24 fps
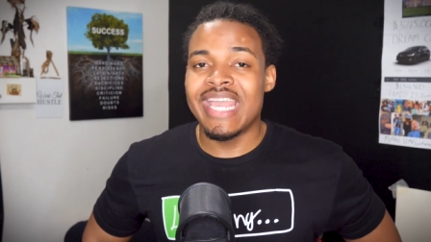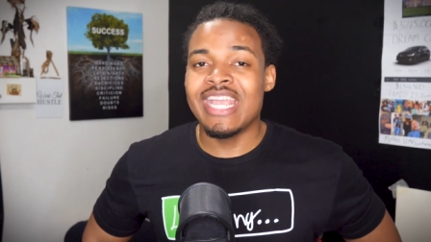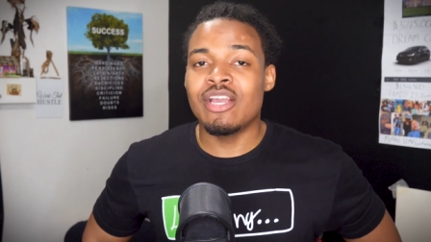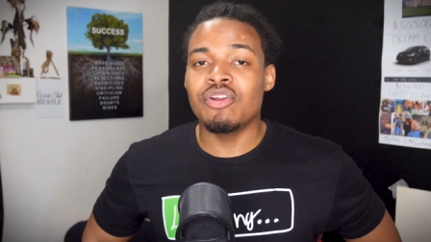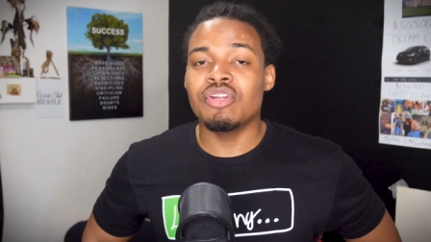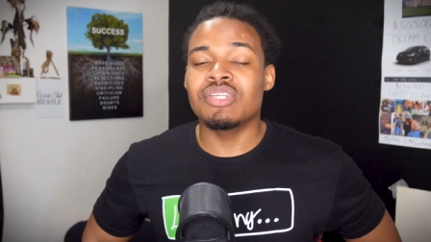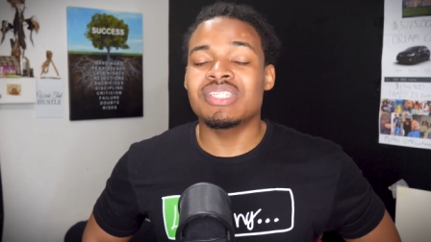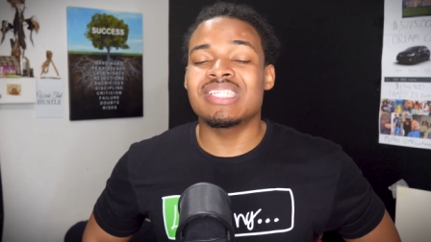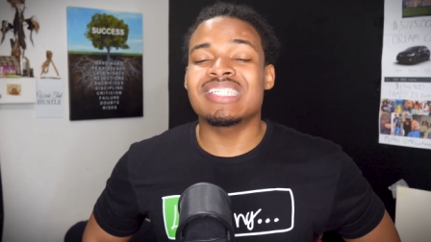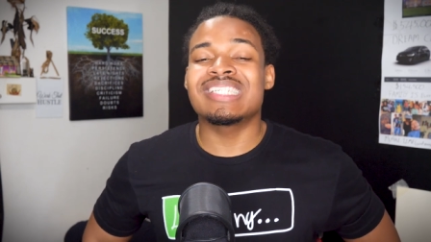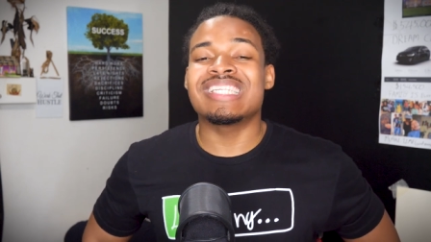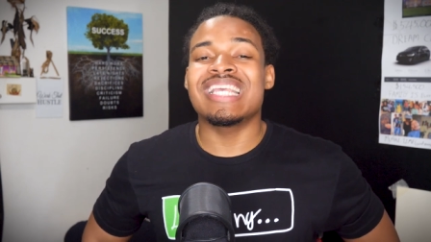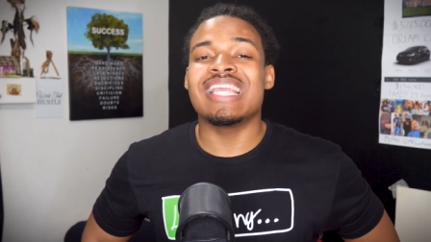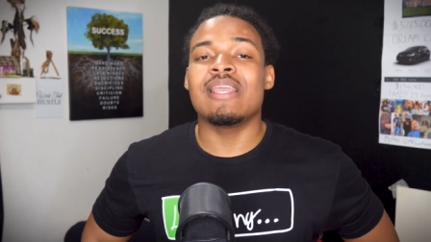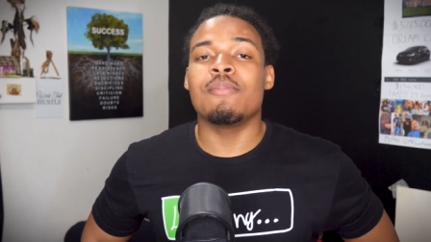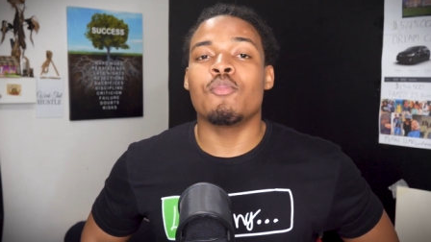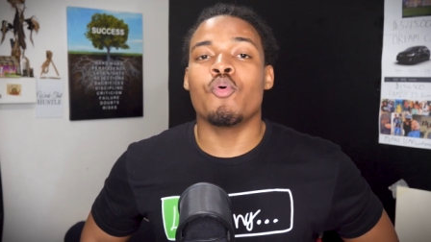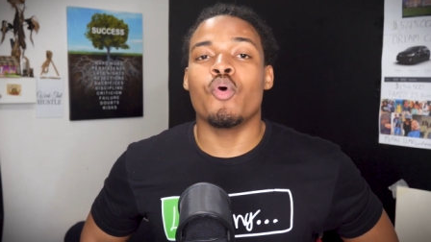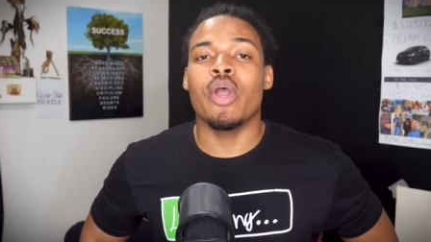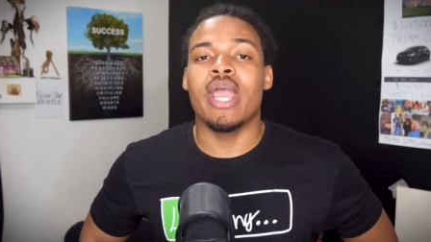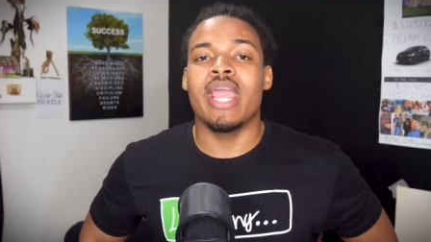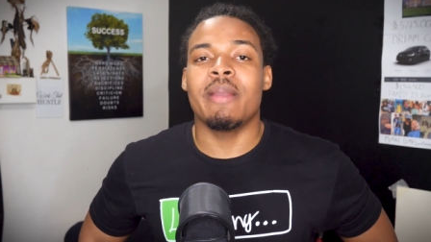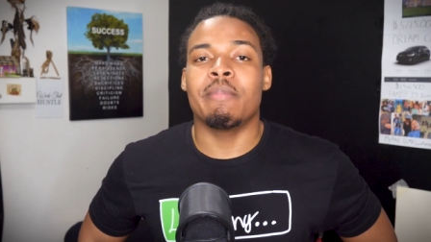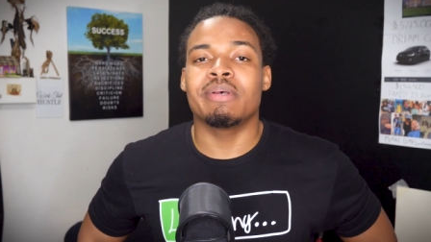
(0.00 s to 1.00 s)
Acorn is the same
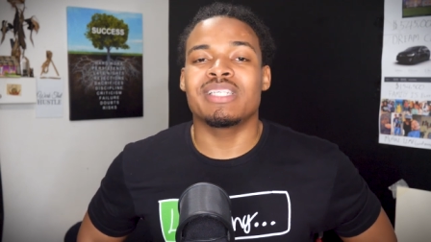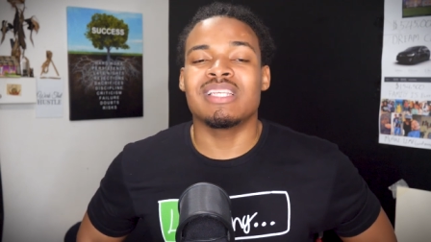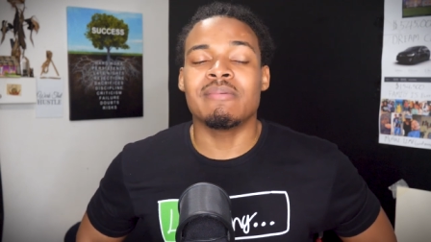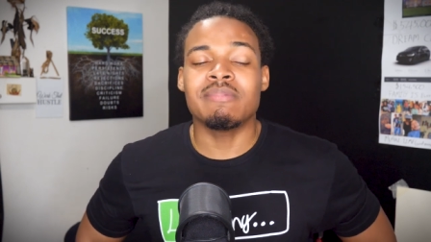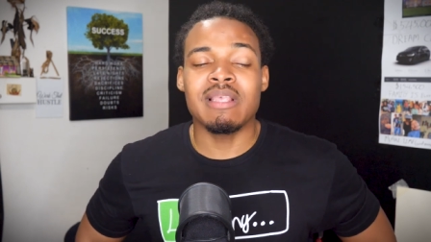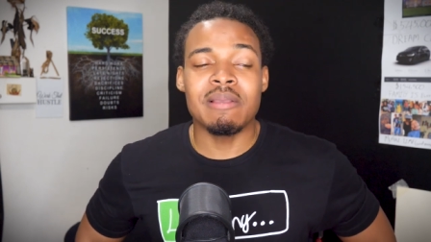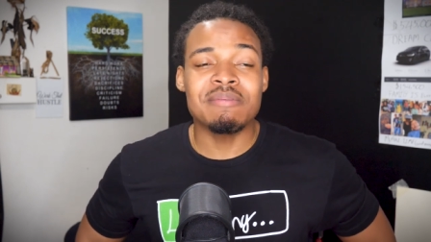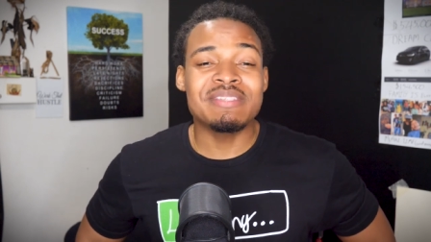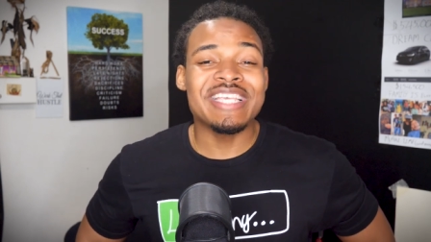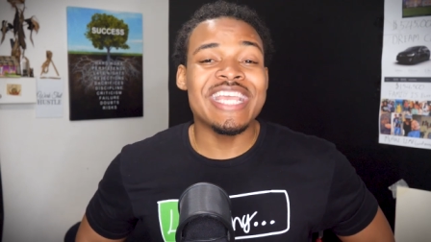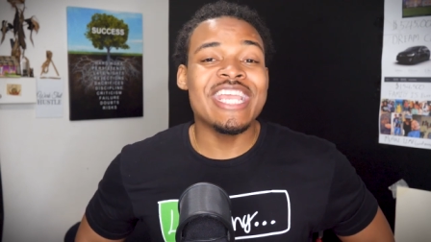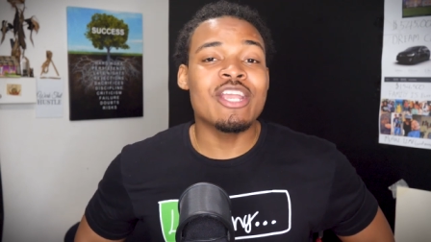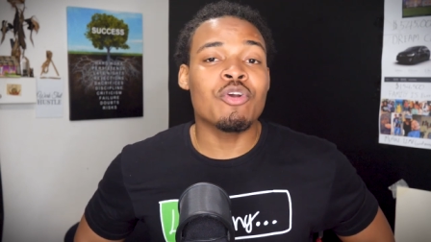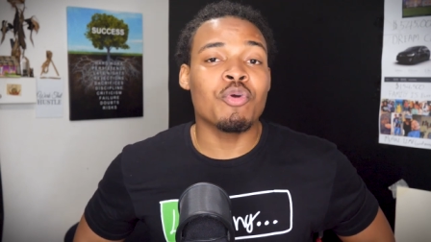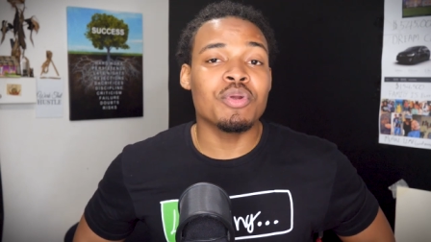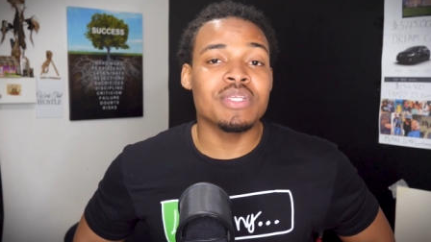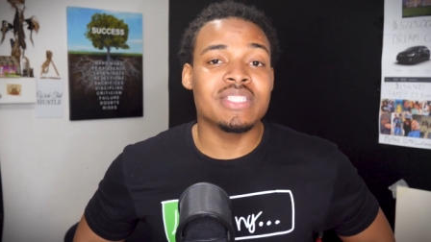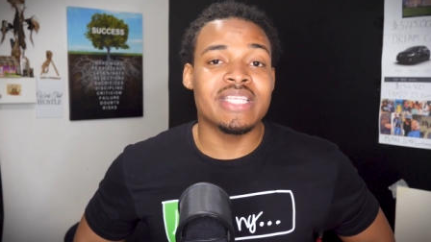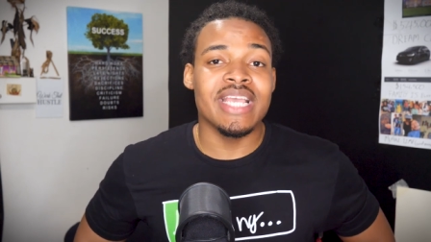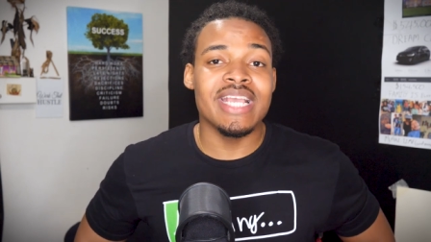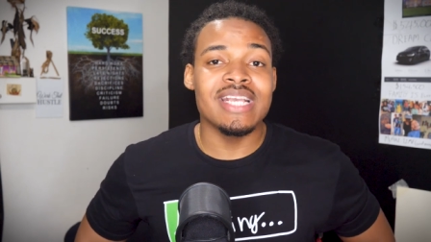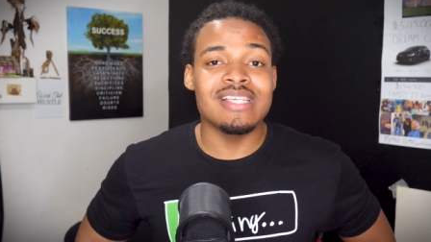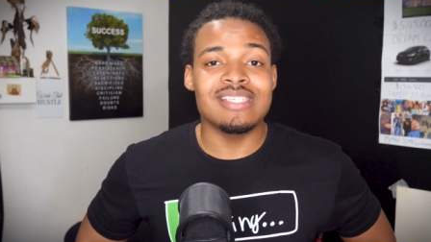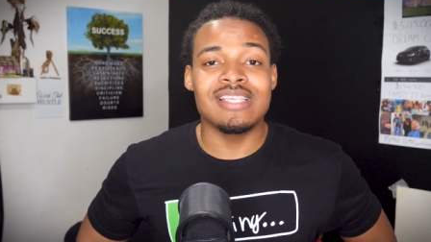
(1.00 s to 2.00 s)
way, but sometimes
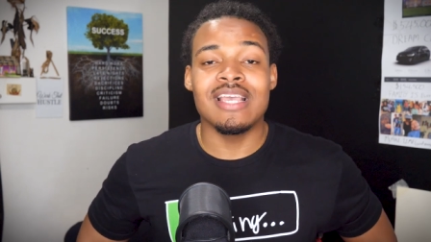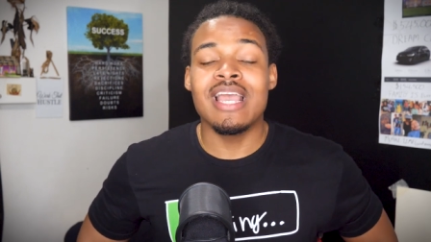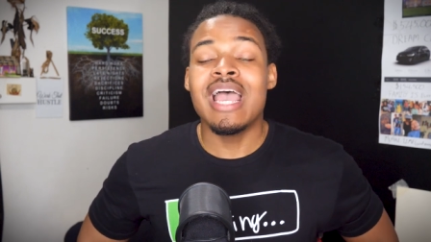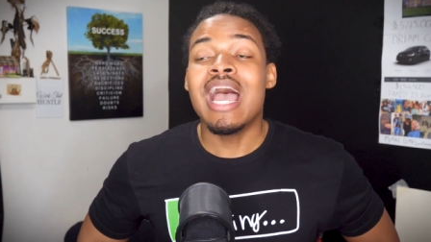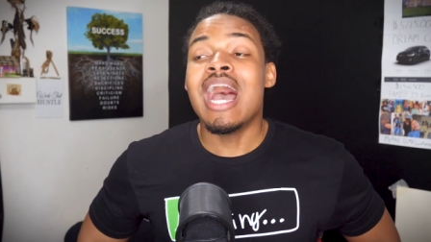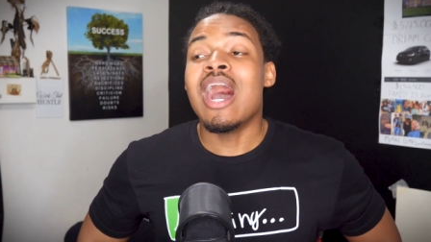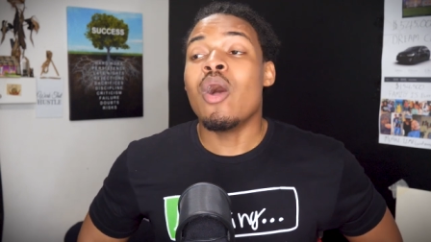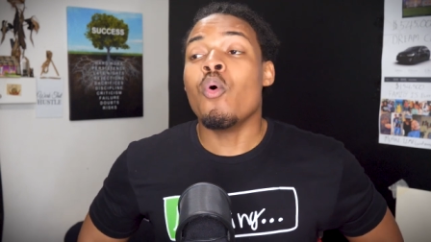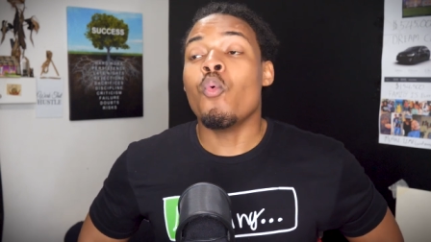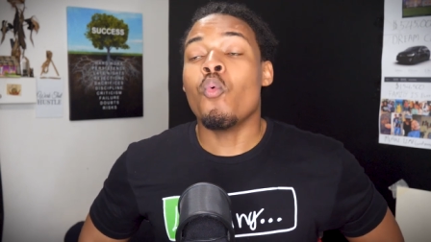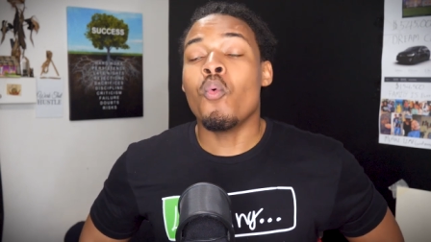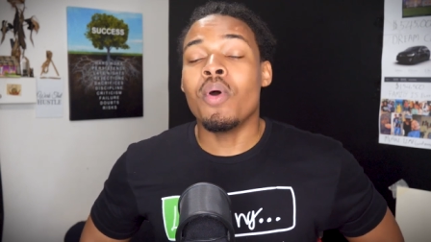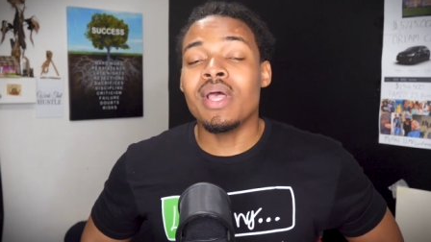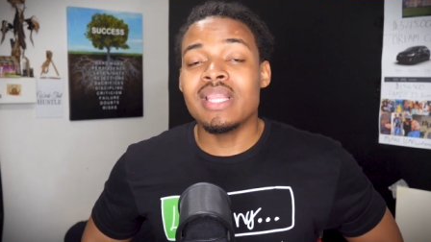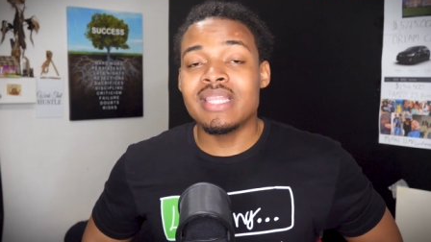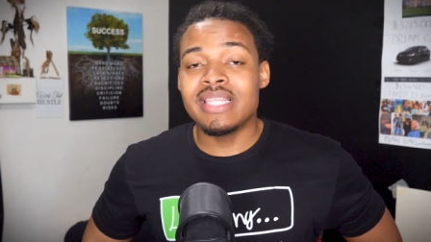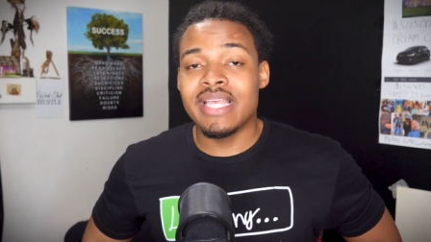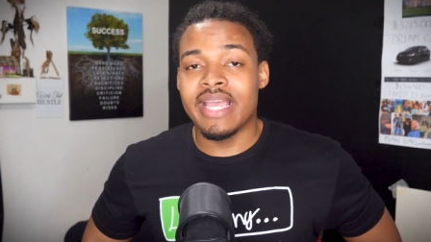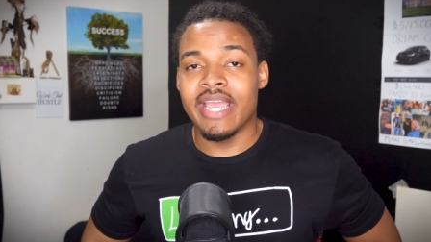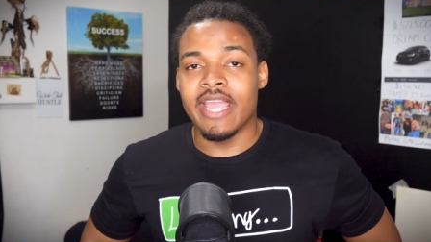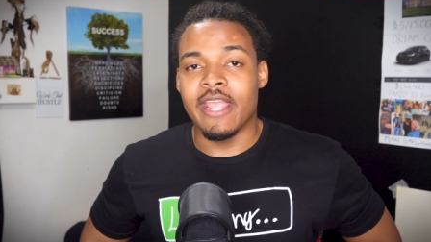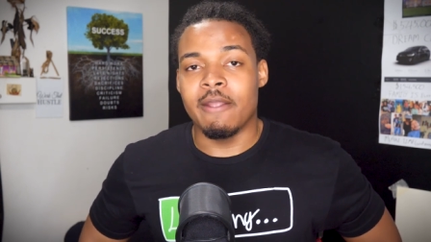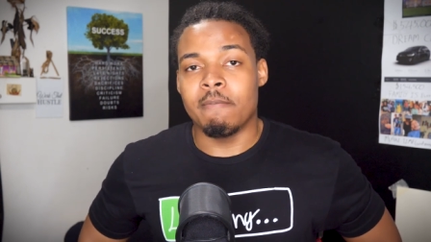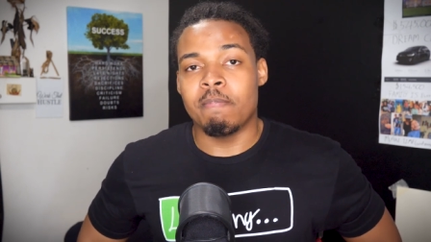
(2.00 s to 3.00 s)
Acorn takes one
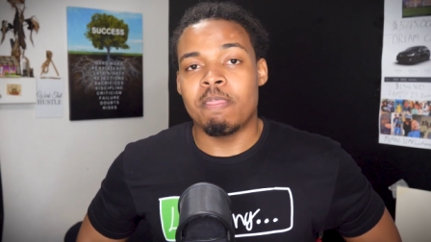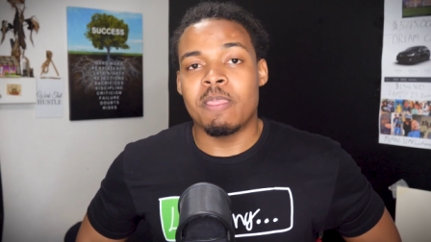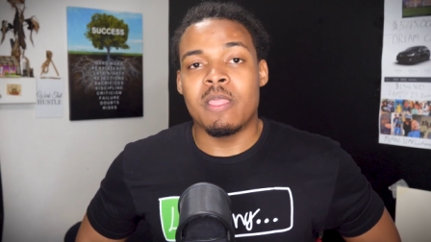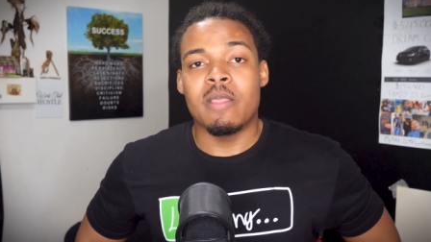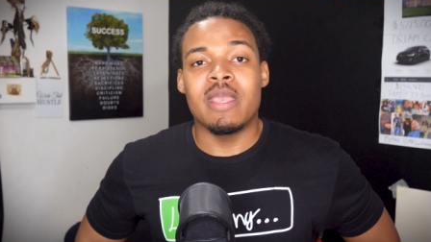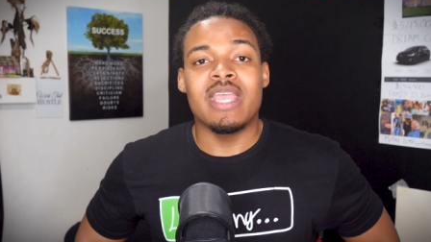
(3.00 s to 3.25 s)
day,